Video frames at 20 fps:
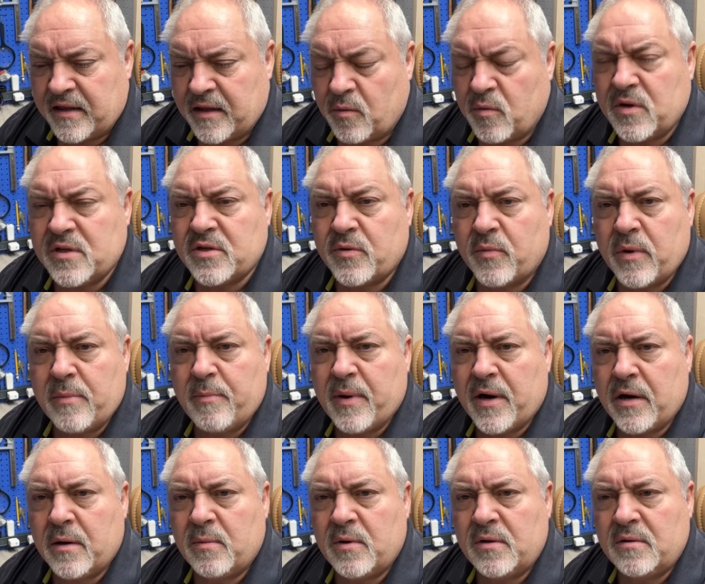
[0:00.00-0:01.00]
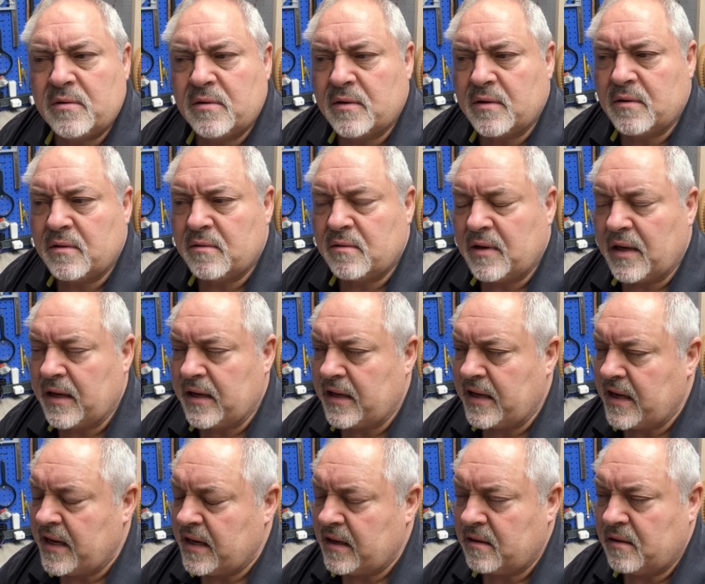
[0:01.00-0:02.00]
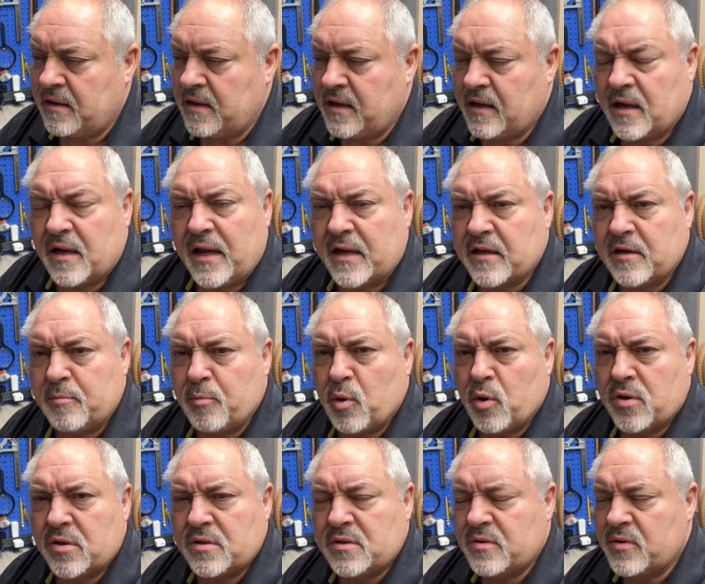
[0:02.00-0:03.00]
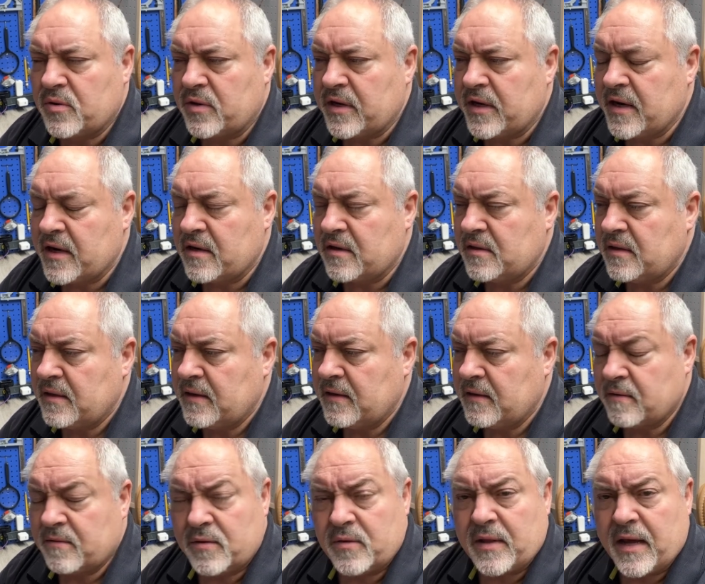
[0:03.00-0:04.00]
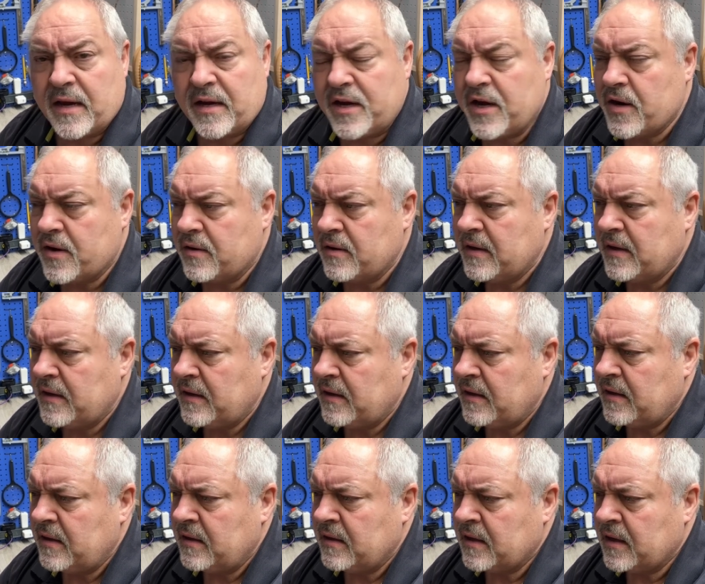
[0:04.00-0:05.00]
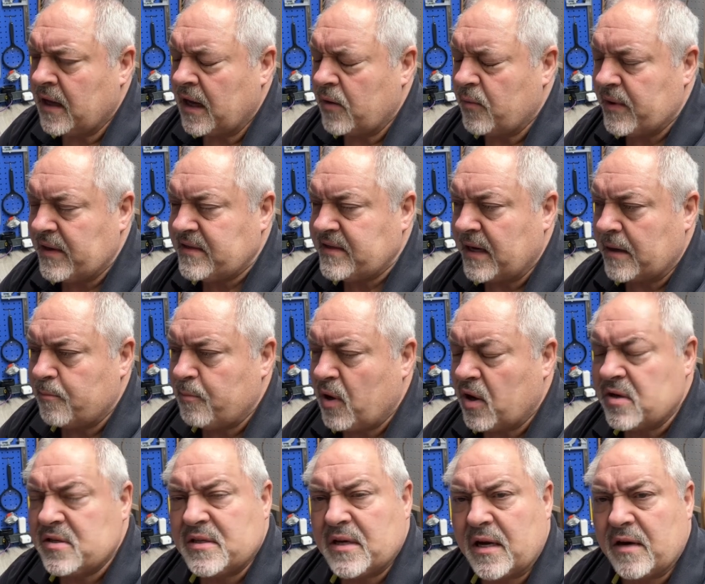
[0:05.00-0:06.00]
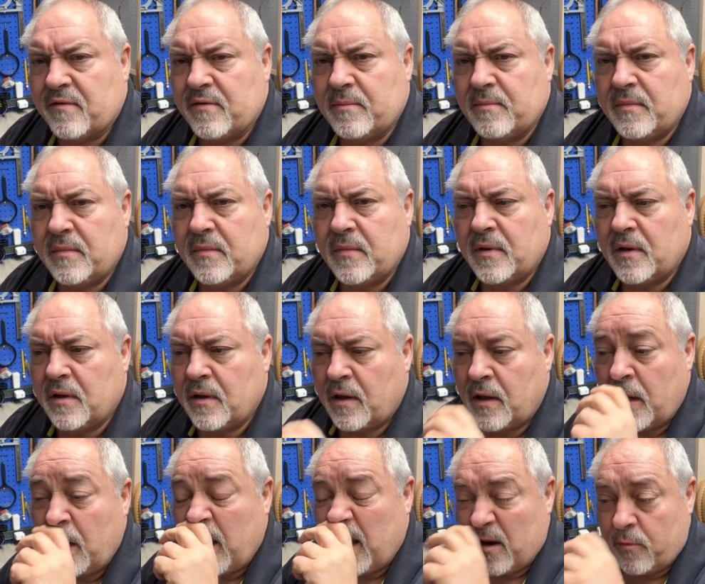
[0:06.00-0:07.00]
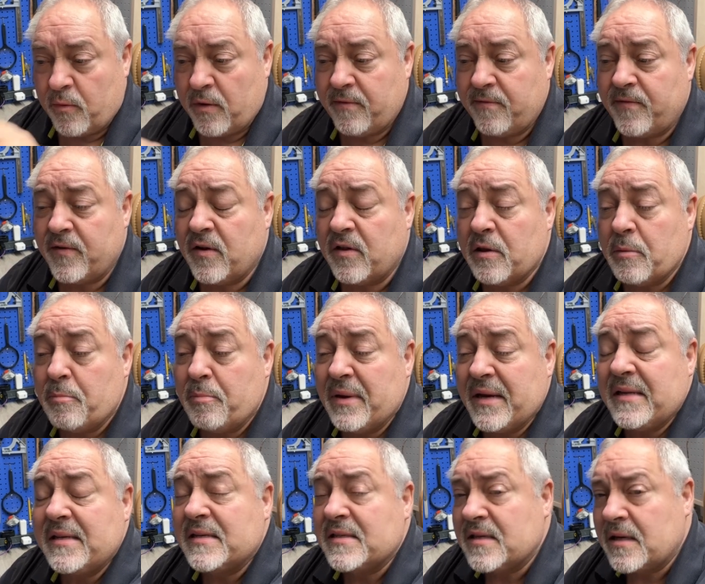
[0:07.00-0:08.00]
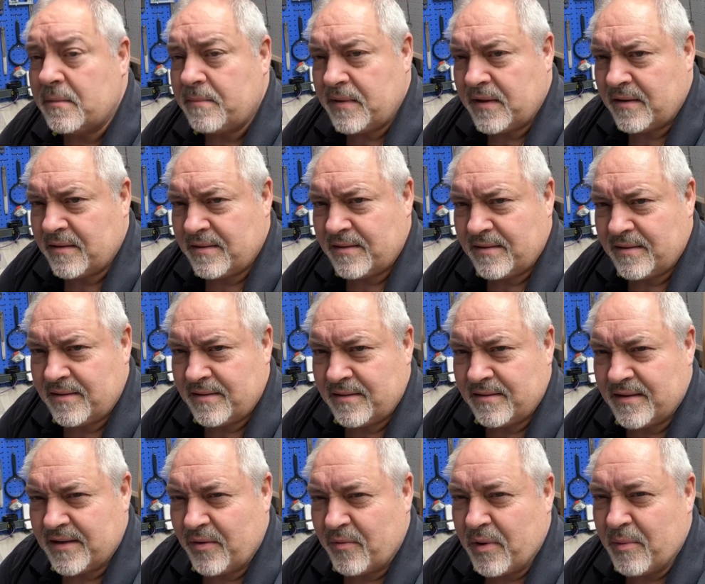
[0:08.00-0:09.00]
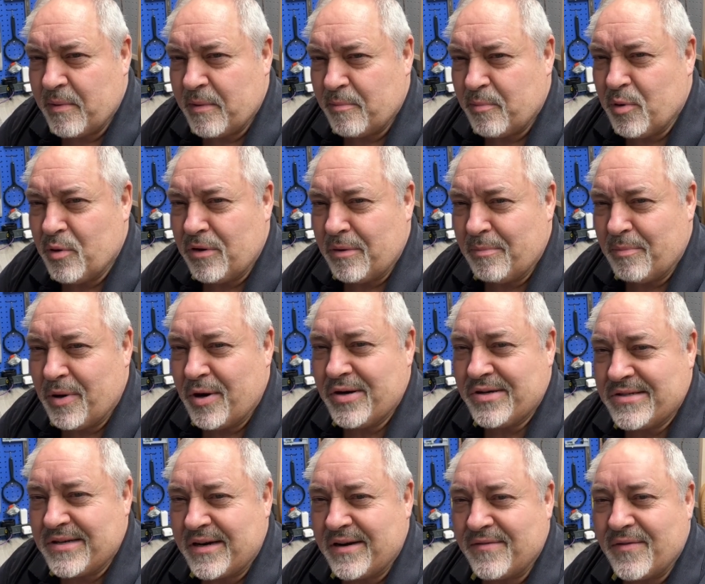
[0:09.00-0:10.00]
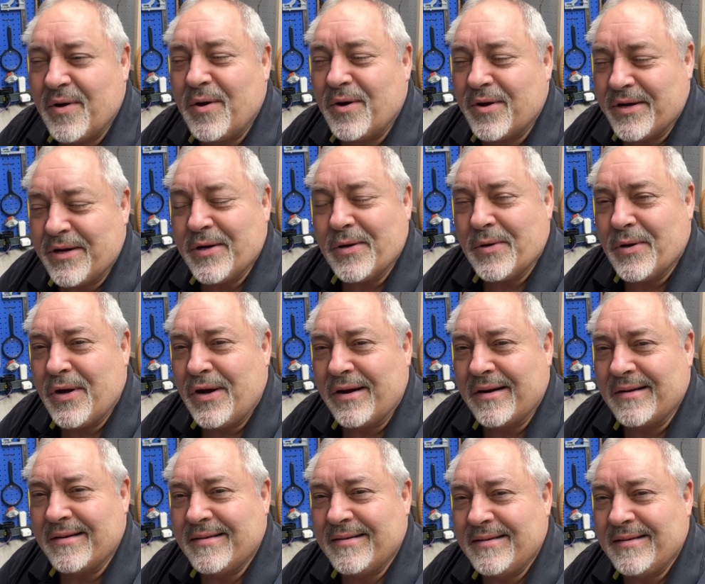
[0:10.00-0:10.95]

that wasn't repairable, and he had, he collected boards through the year through that year, and we take parts out of them, and refill the bins up that we've been pulling parts out of all year long.